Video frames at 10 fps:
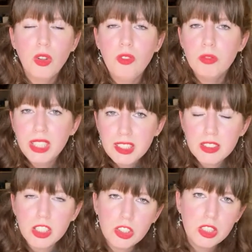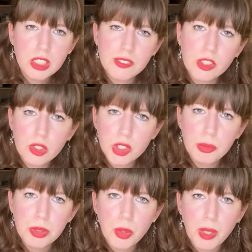research the different
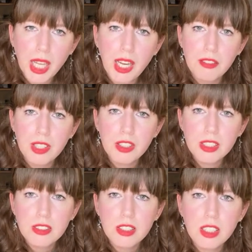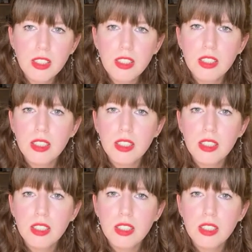groups that we have here at CERN.